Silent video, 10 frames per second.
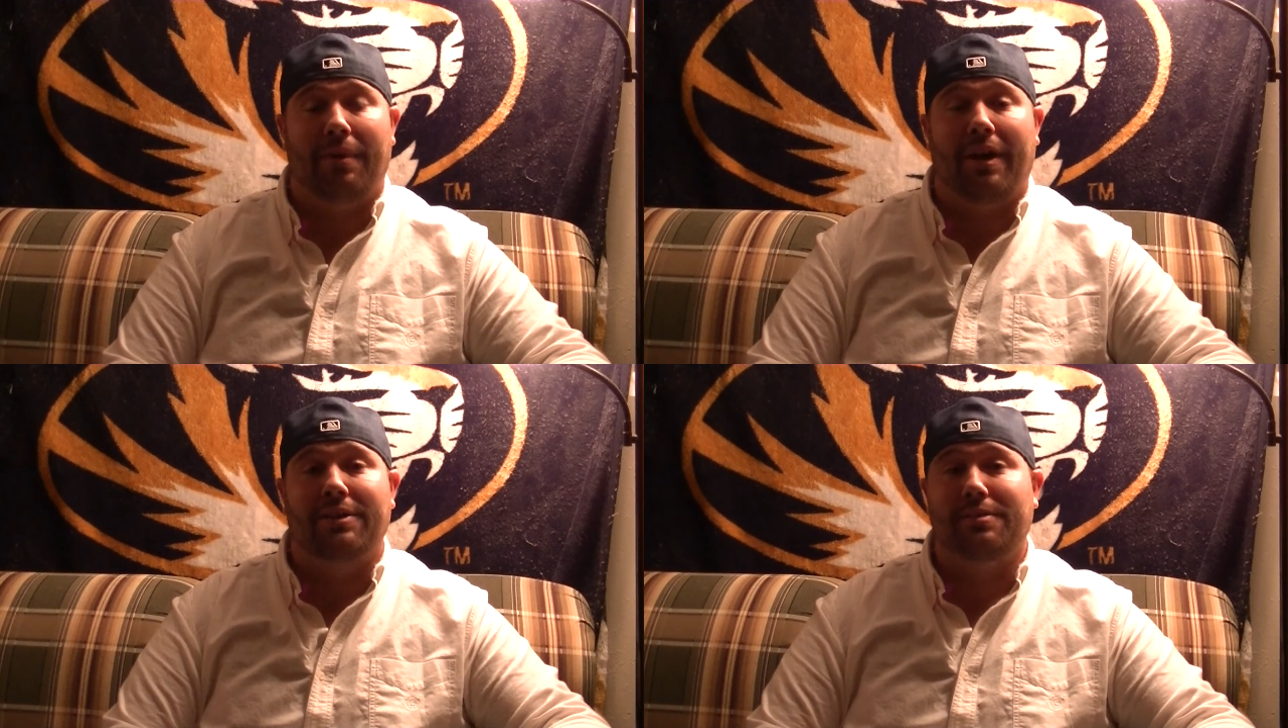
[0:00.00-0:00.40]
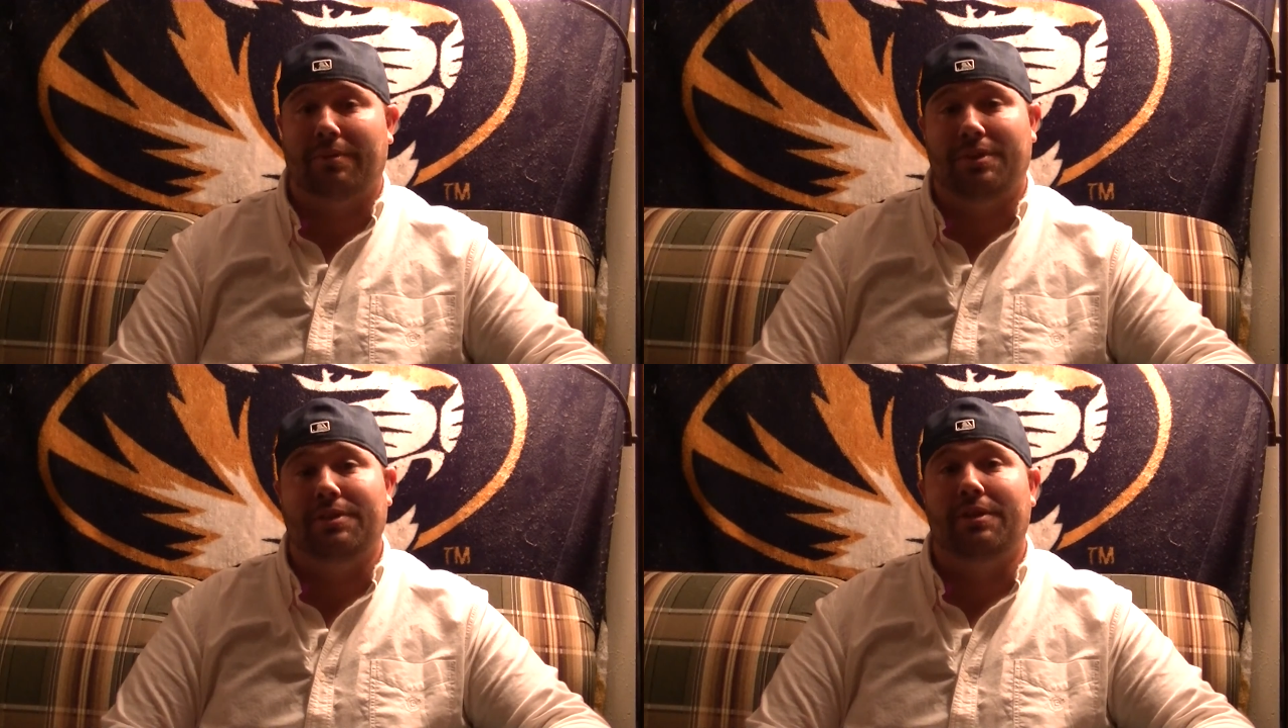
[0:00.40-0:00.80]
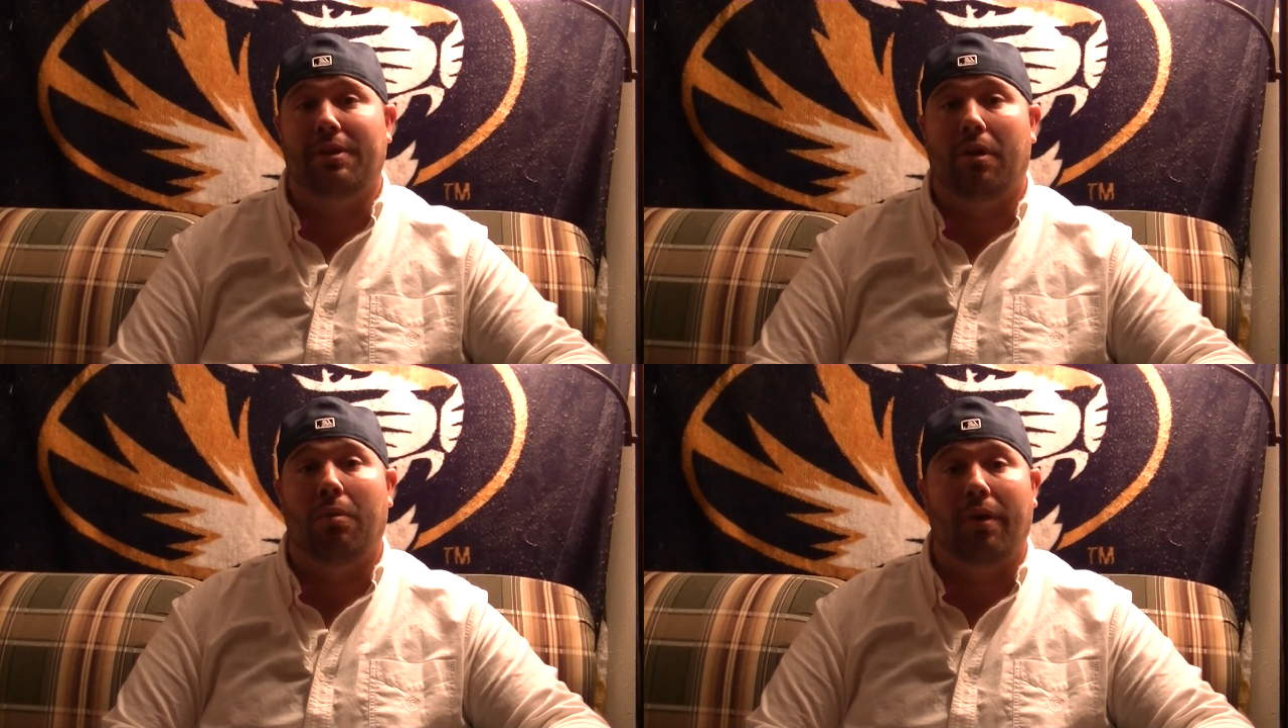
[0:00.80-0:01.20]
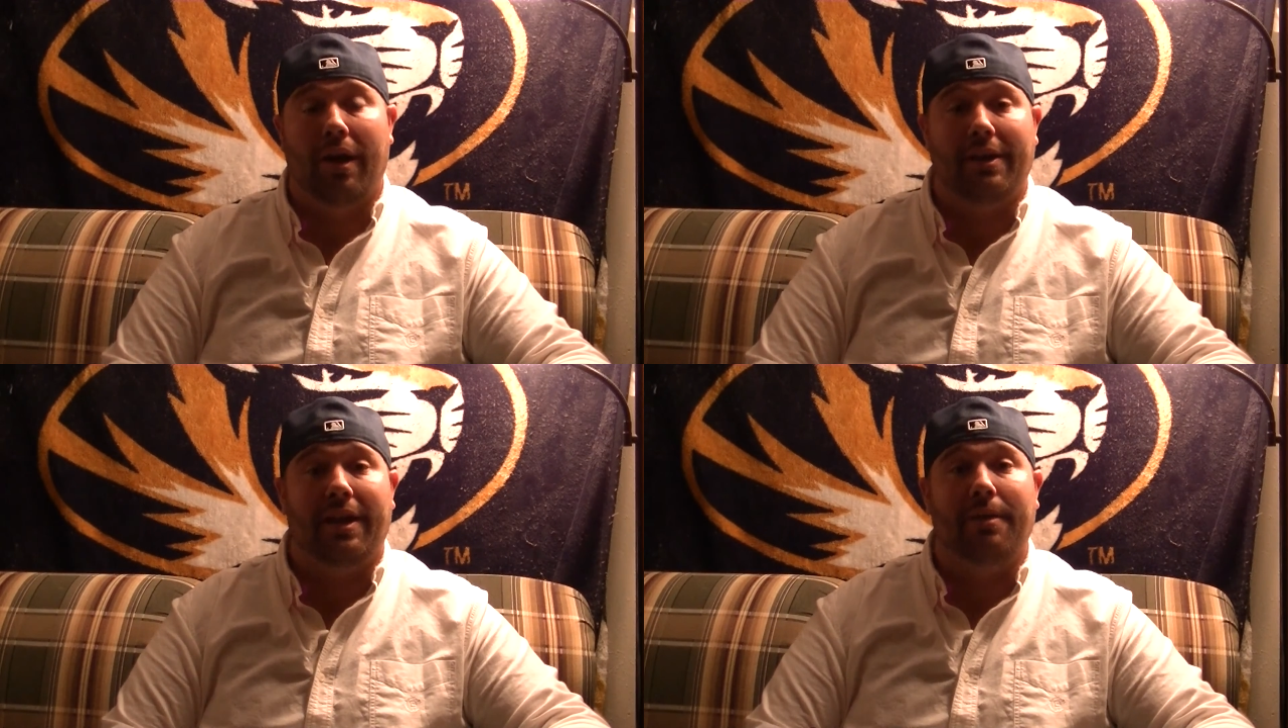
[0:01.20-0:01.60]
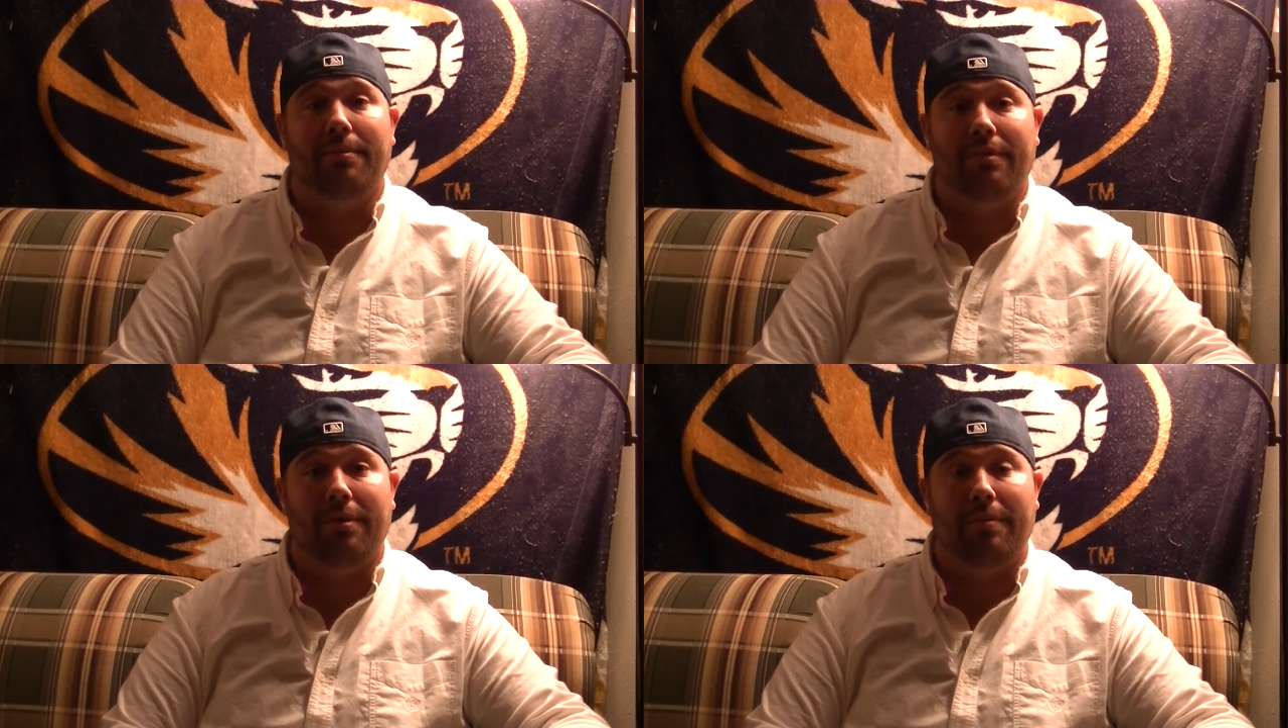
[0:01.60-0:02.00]
but I just want you to know where I came
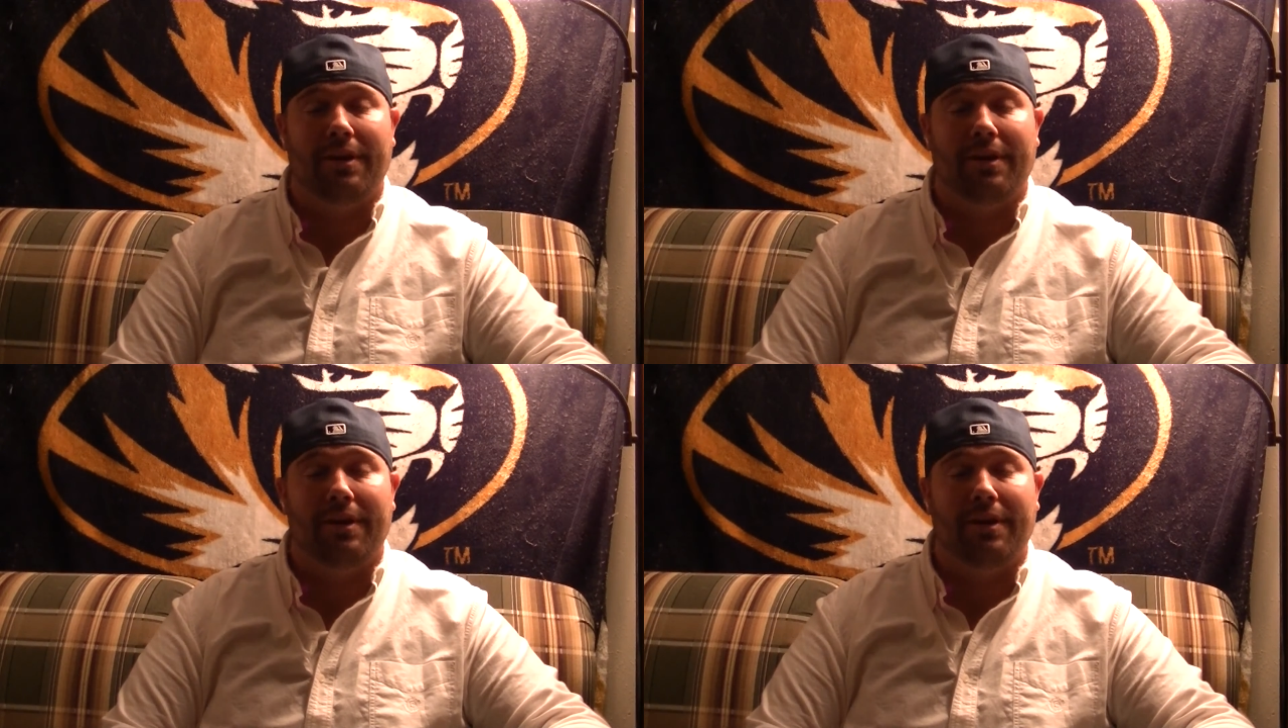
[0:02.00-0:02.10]
from.